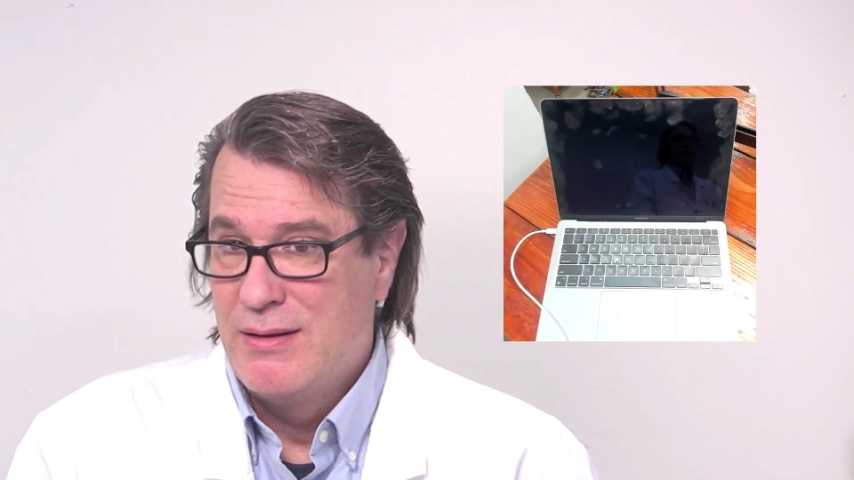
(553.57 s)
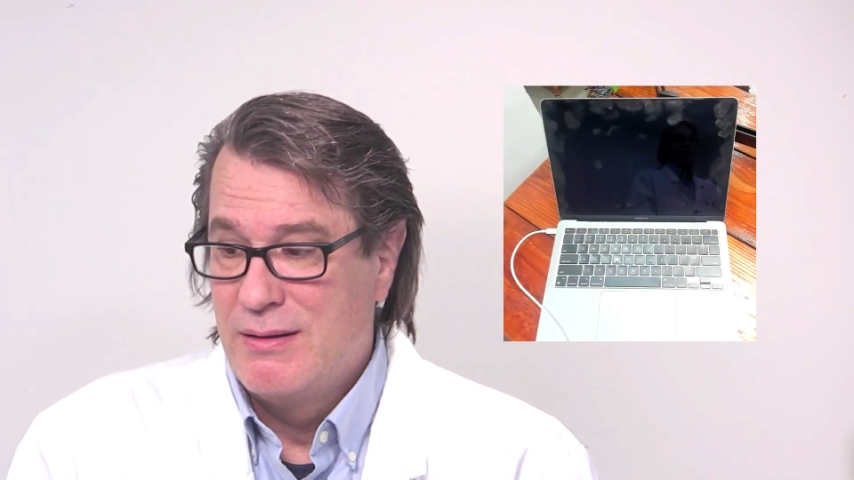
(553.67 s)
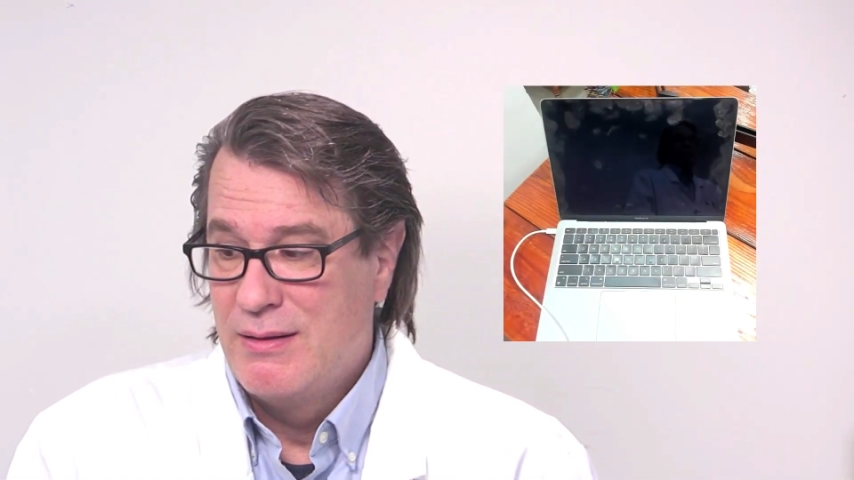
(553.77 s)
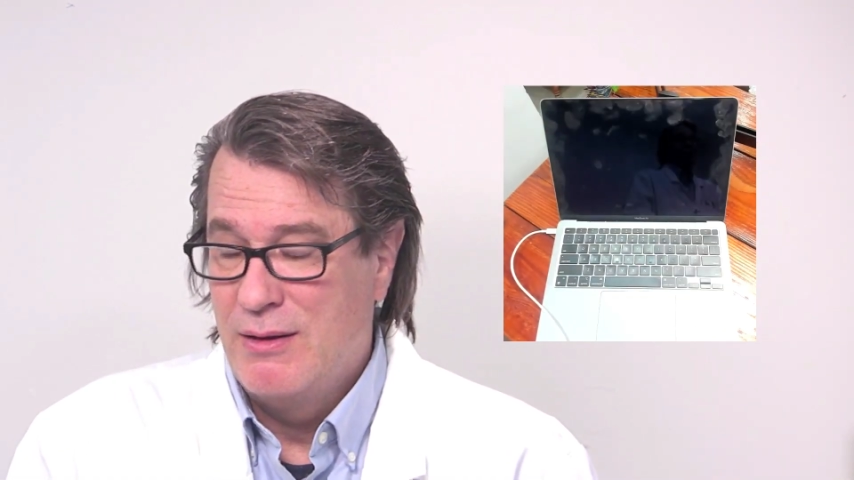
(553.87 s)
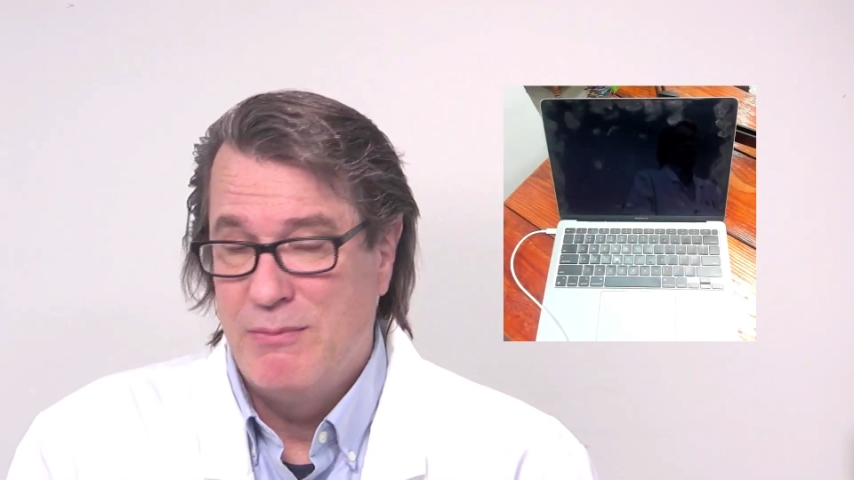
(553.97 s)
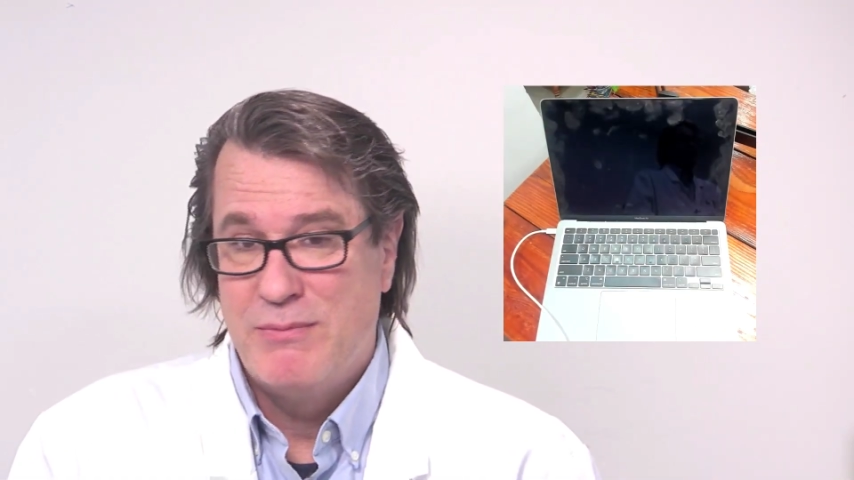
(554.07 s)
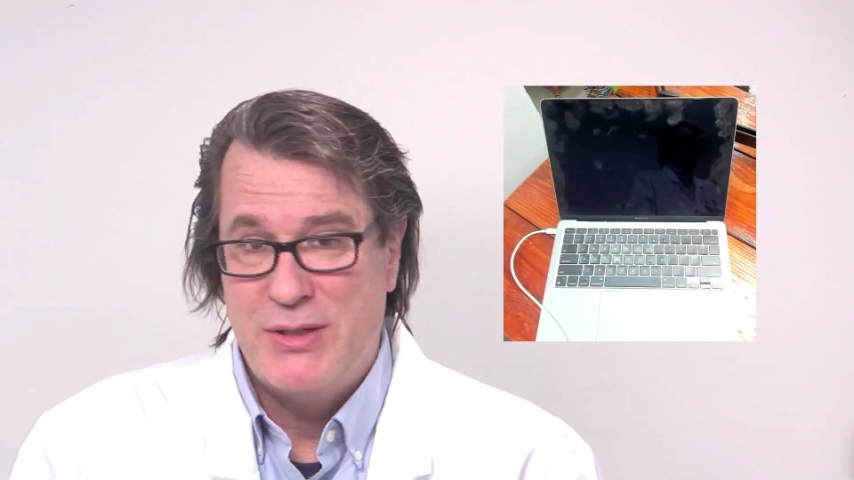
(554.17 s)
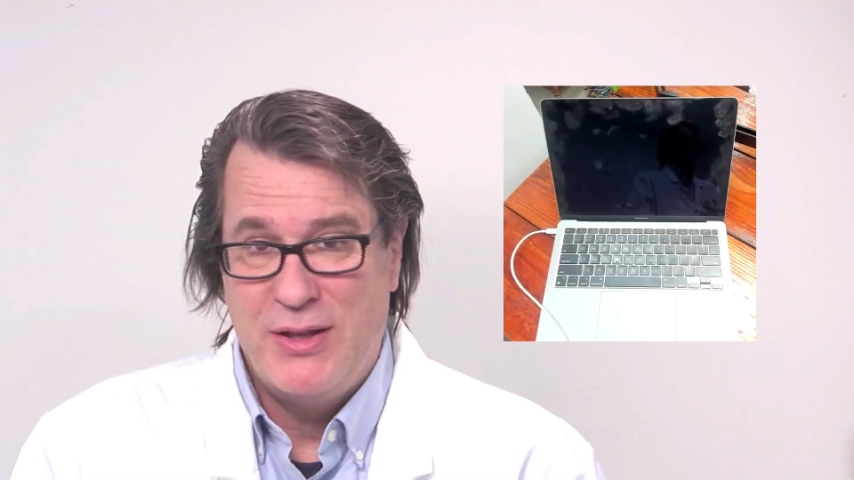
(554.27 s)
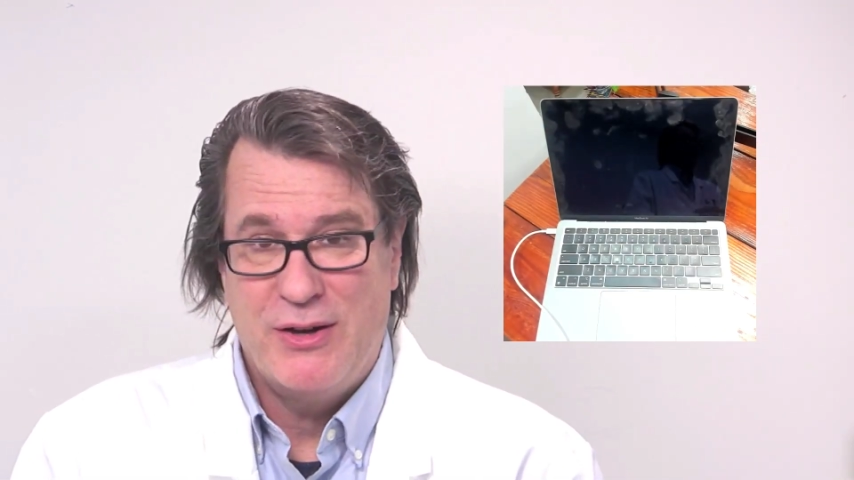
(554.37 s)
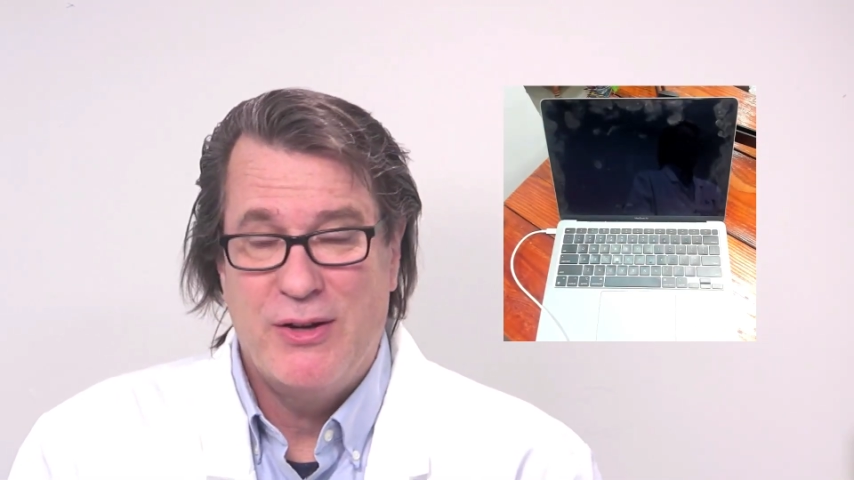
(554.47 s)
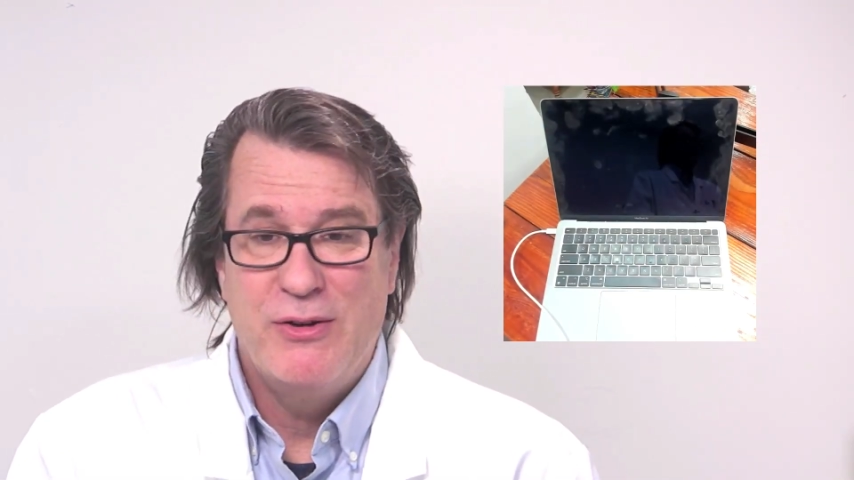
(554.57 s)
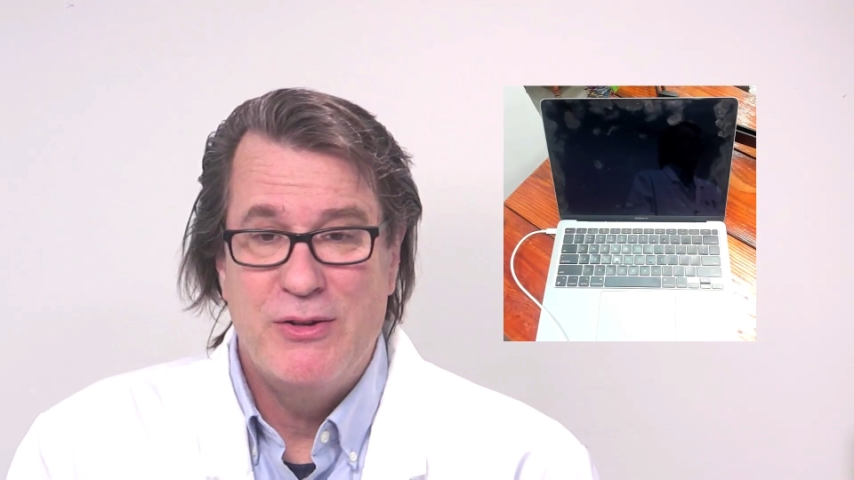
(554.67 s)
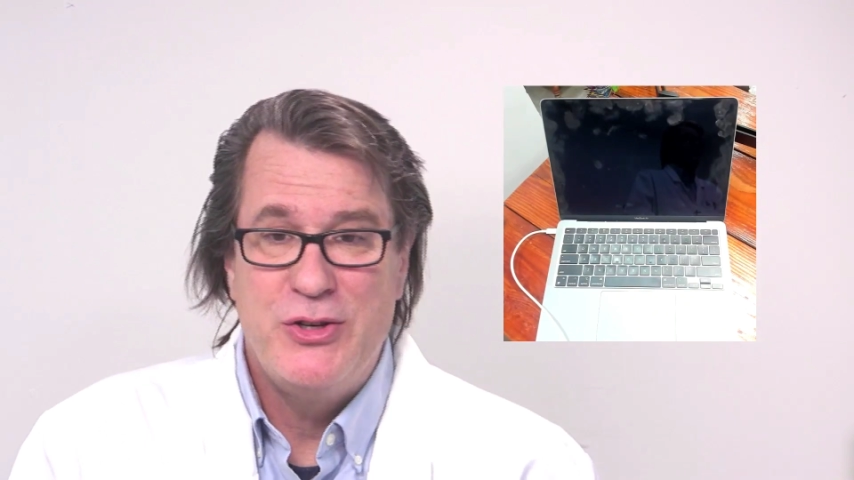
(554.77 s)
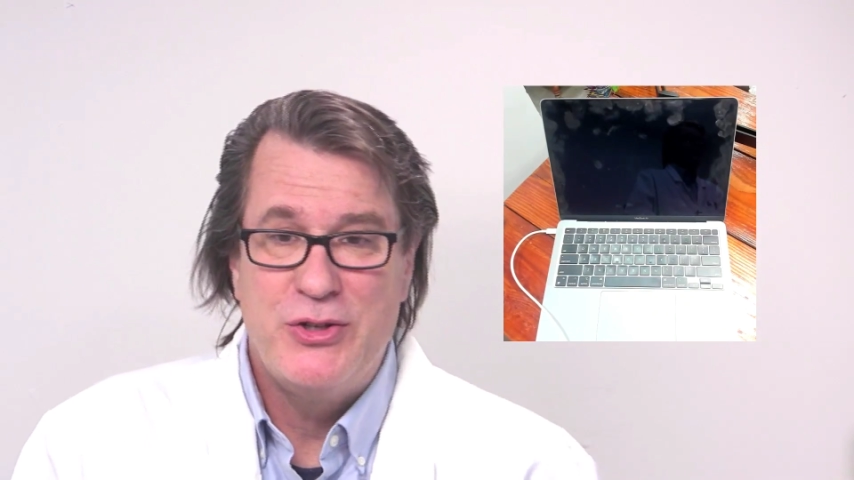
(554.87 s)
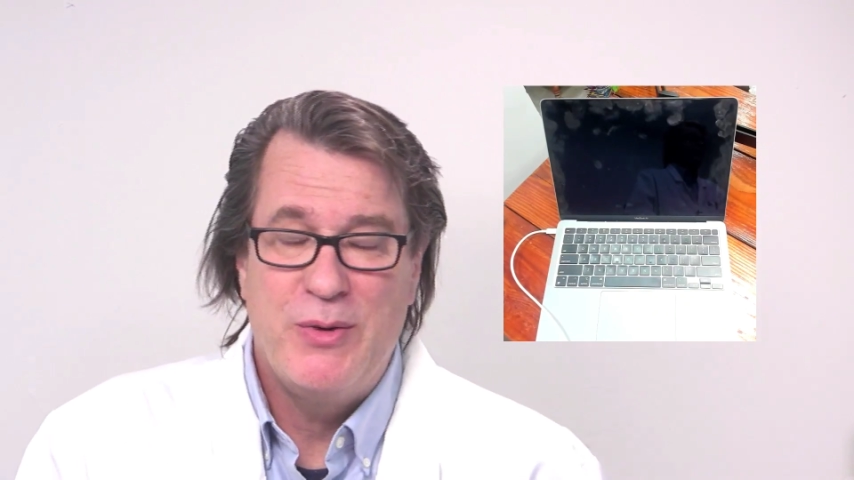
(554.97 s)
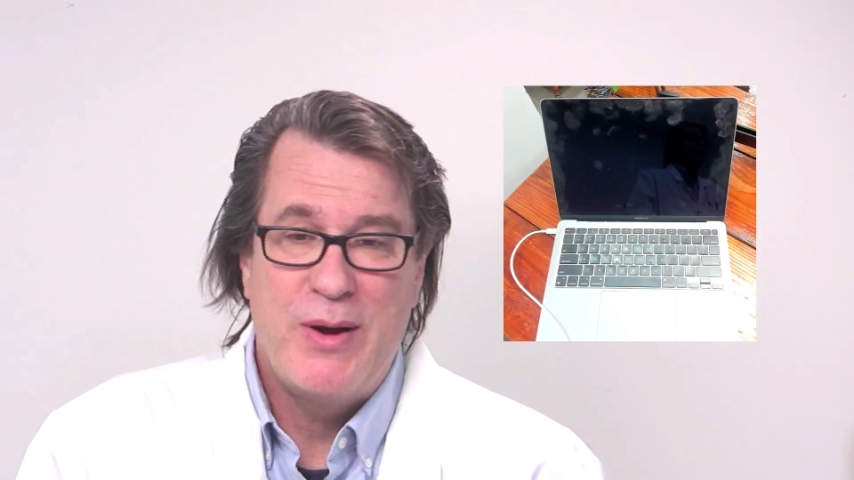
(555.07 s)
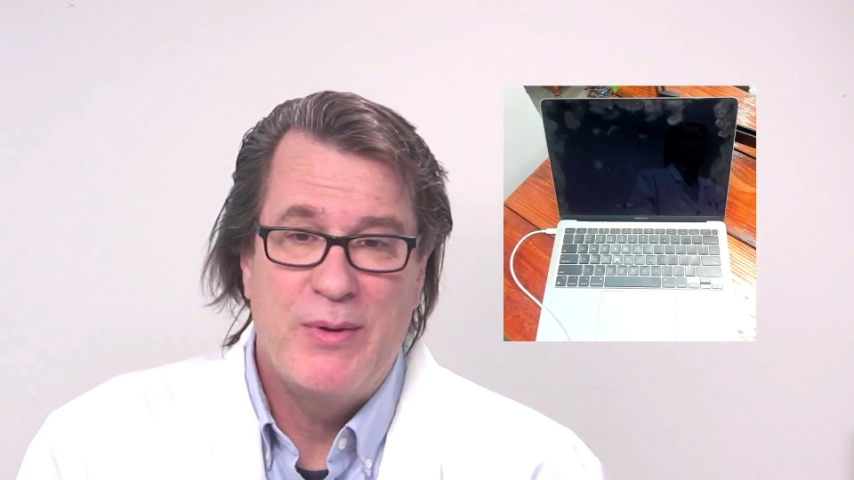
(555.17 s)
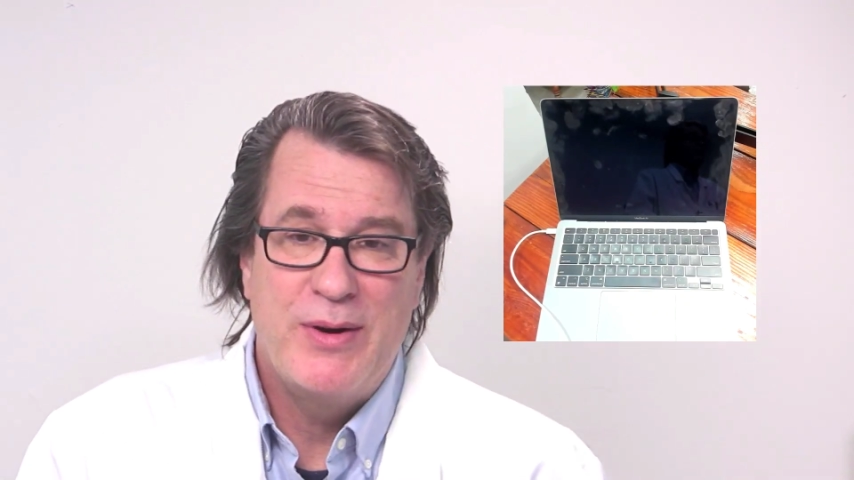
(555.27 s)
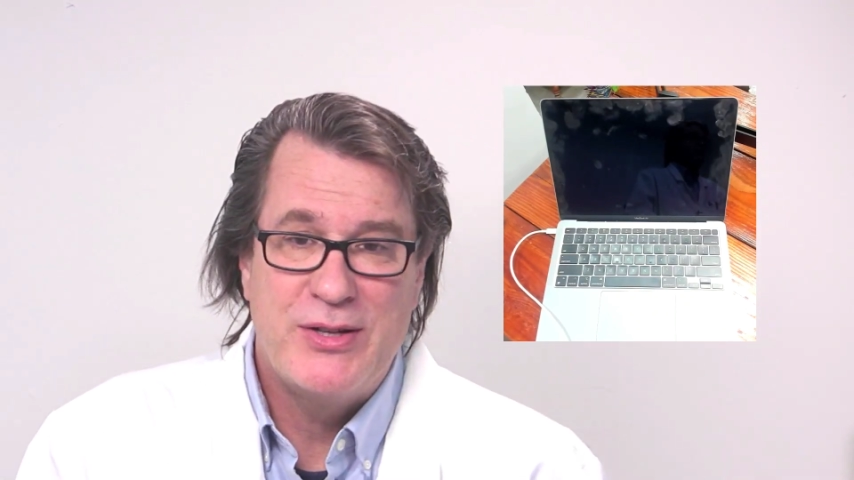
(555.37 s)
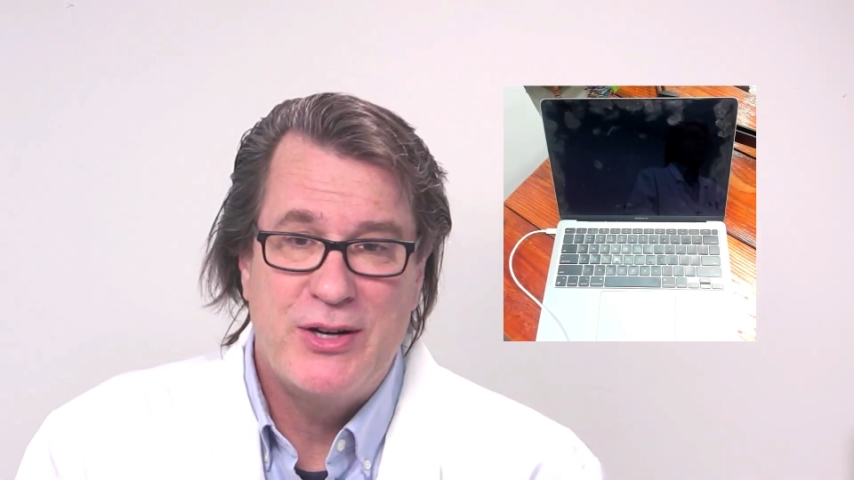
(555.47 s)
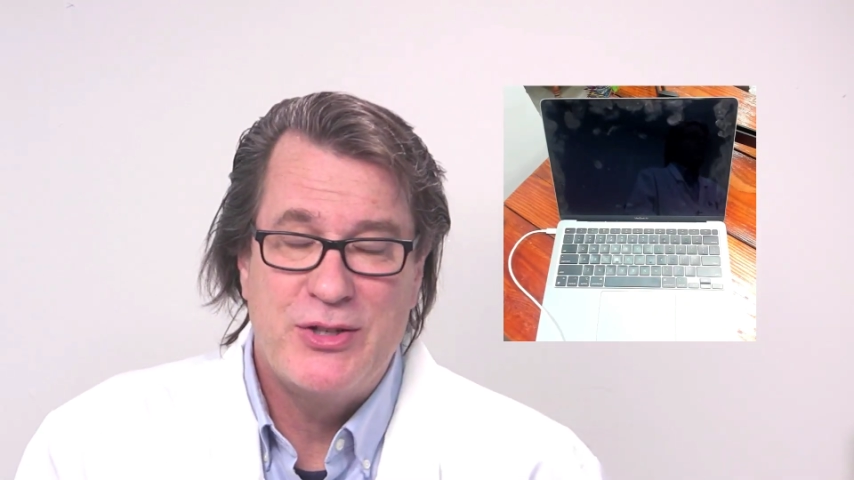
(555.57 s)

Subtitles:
Oh, see, there it goes. Usually right when it starts